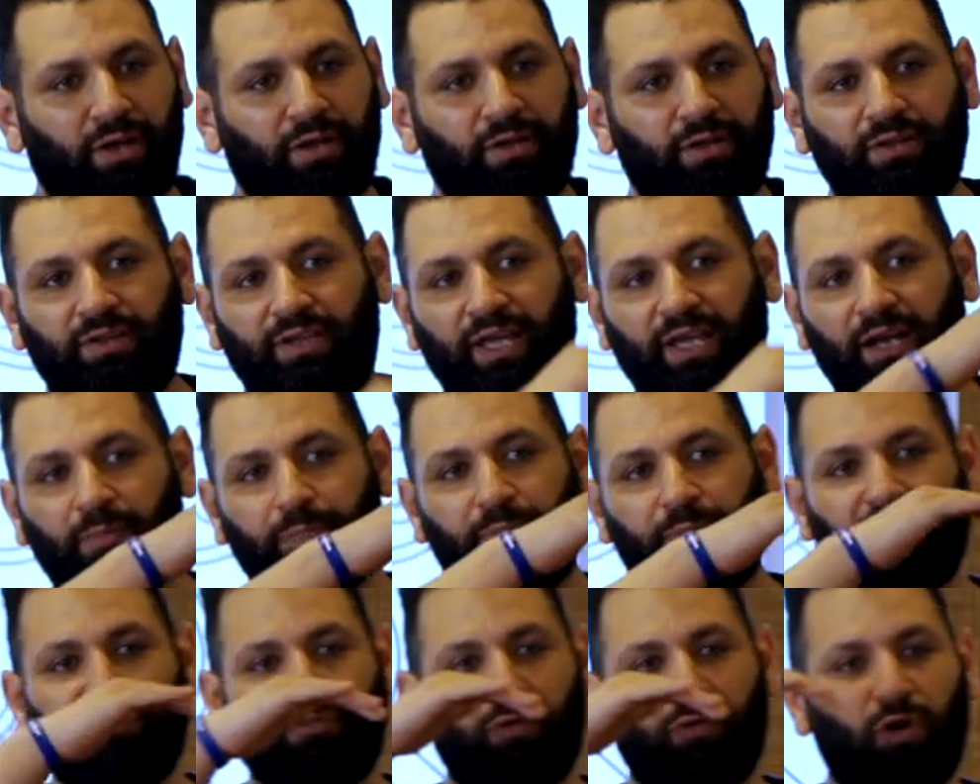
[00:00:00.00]
their
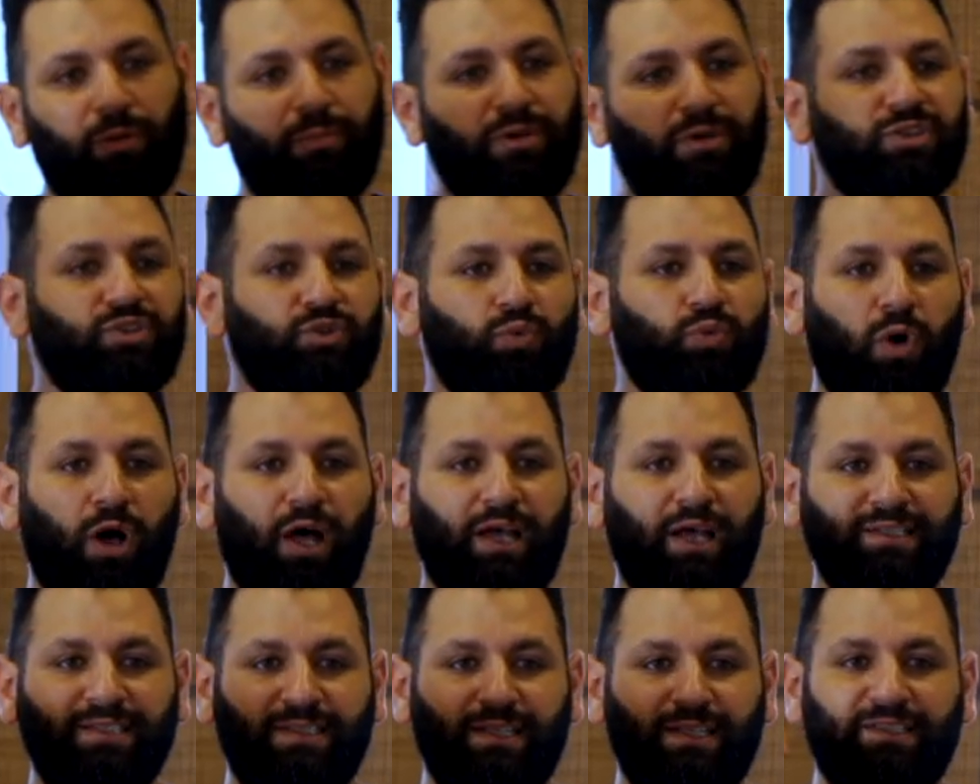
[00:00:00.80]
performance
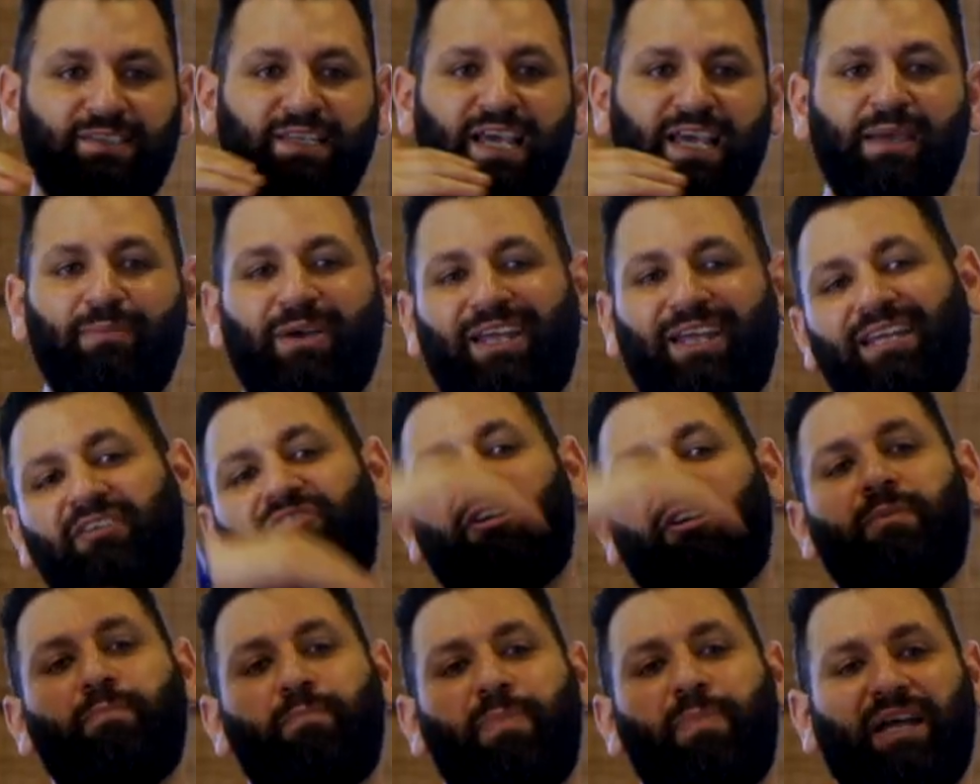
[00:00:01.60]
was the same and
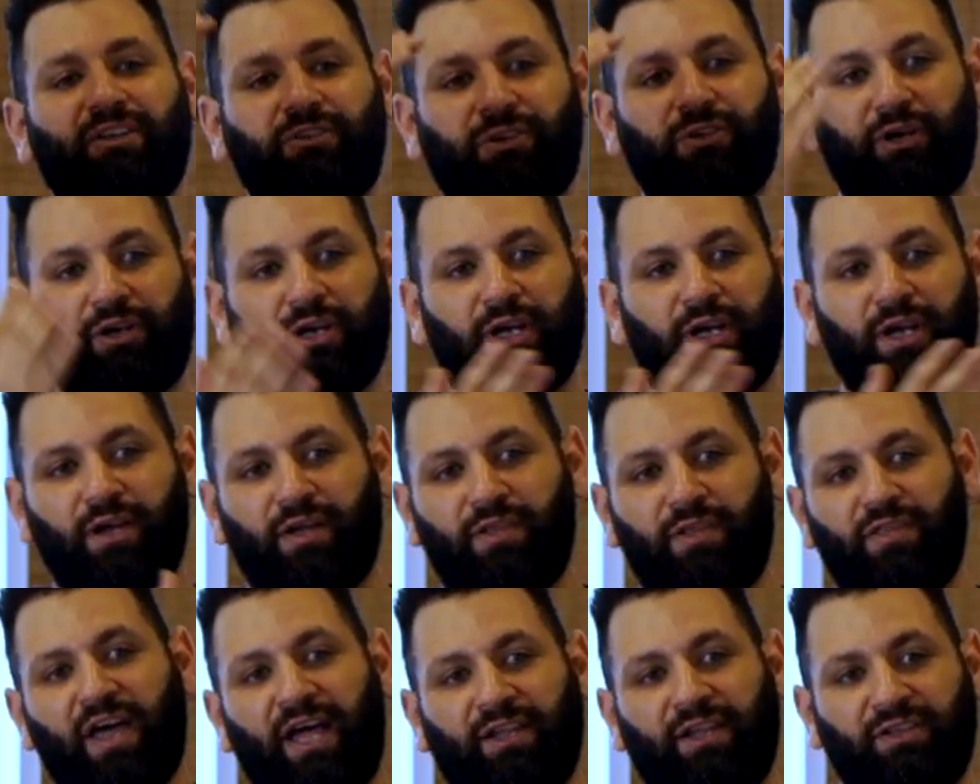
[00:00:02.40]
even better
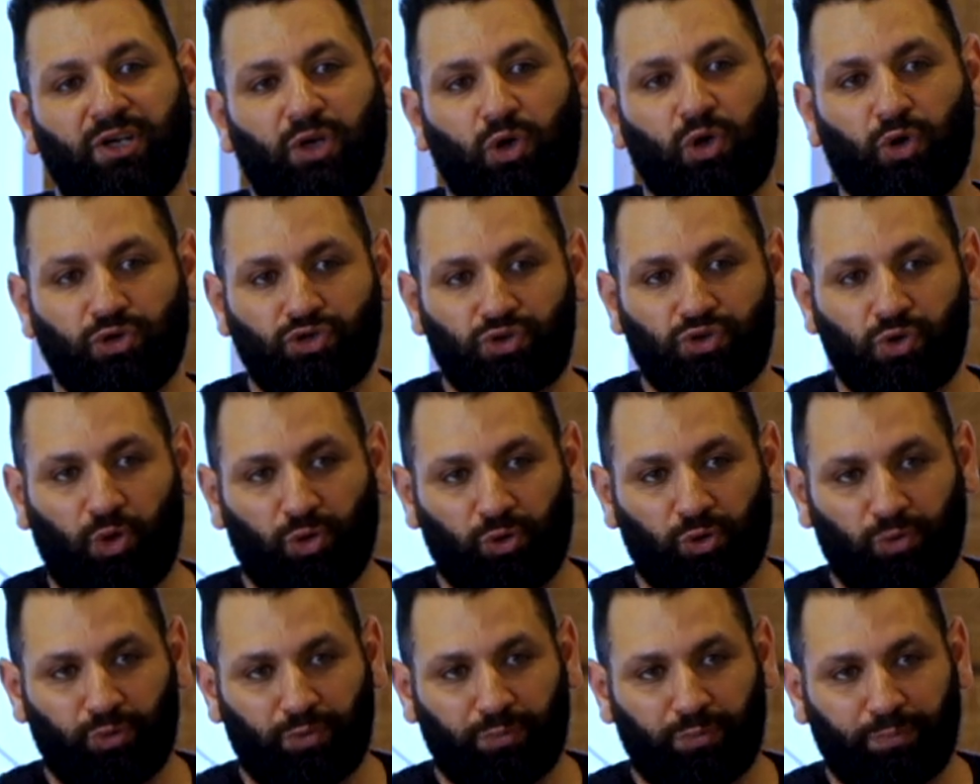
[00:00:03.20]
than the
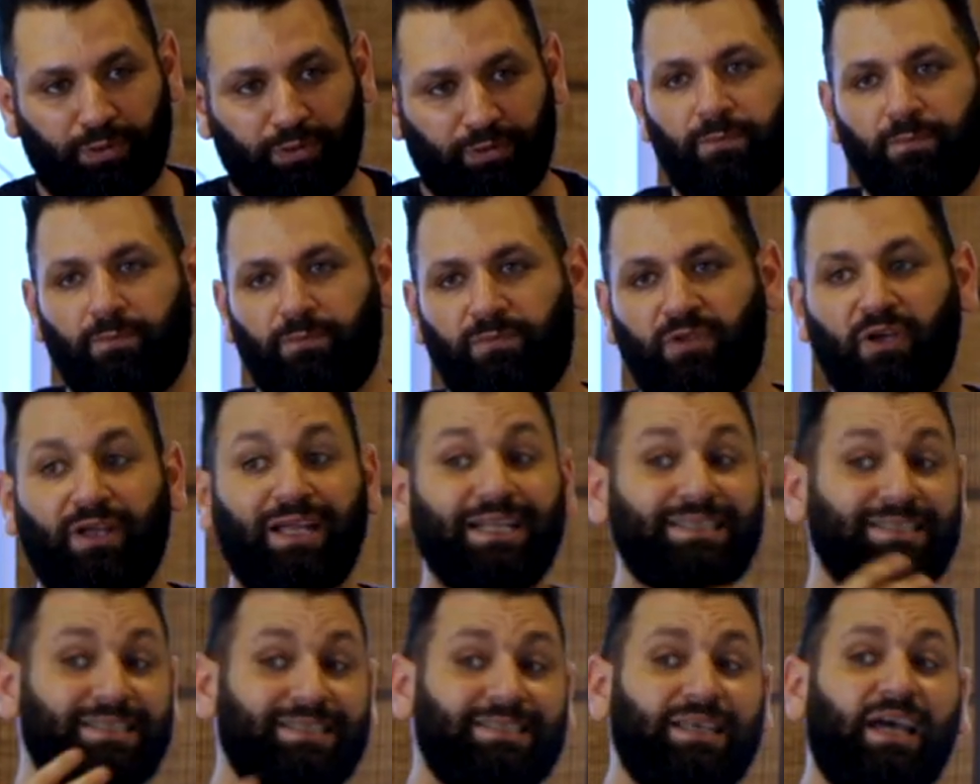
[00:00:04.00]
control group. So
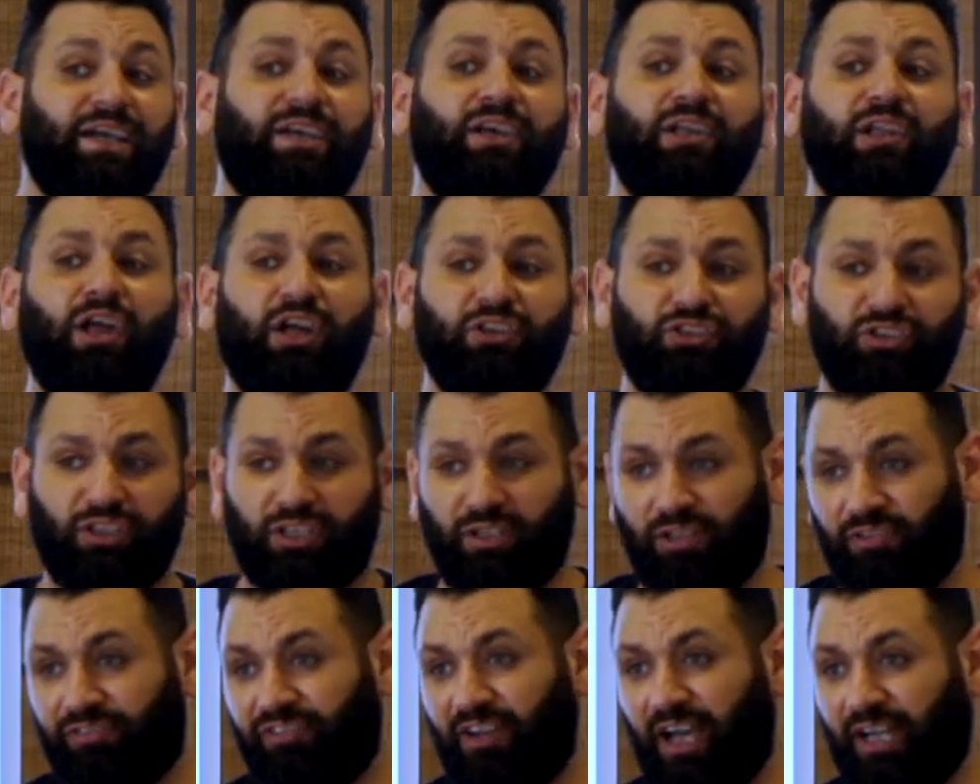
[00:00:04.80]
that's a
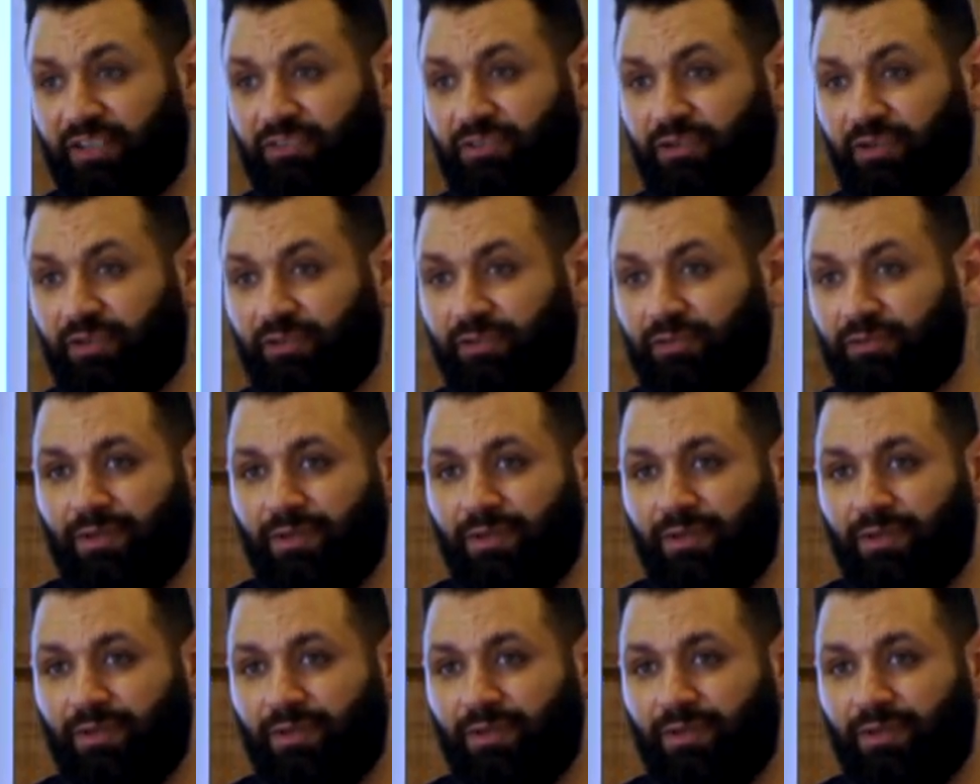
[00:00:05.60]
psychological factor.